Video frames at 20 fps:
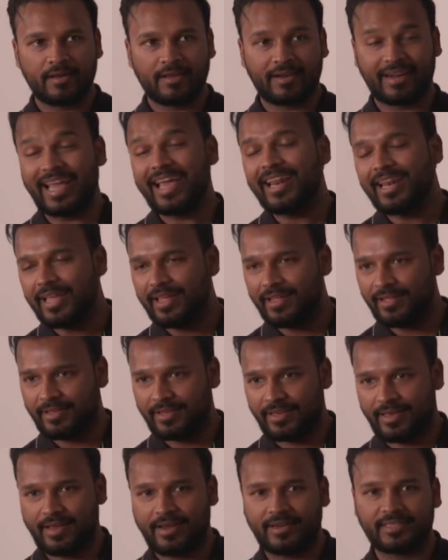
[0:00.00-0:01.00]
really
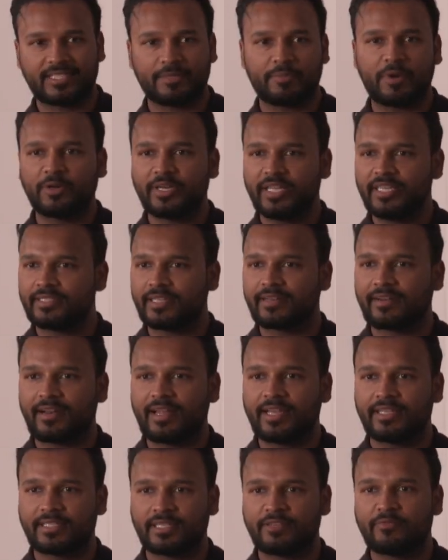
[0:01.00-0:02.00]
cares about
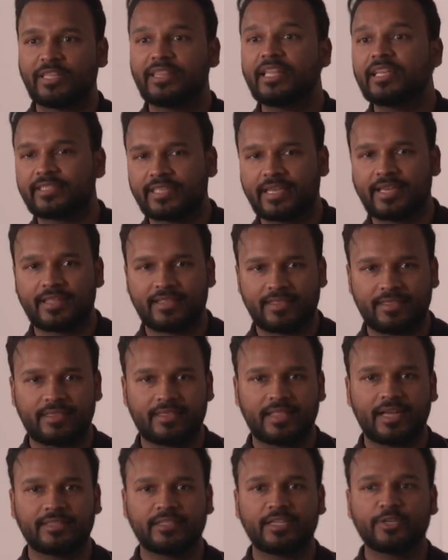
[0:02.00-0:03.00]
decentralization when they say
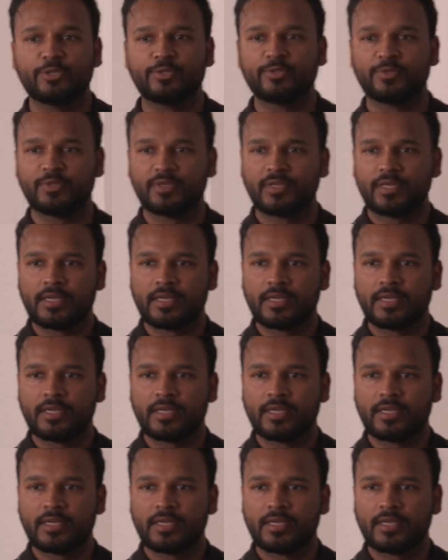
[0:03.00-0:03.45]
that they do.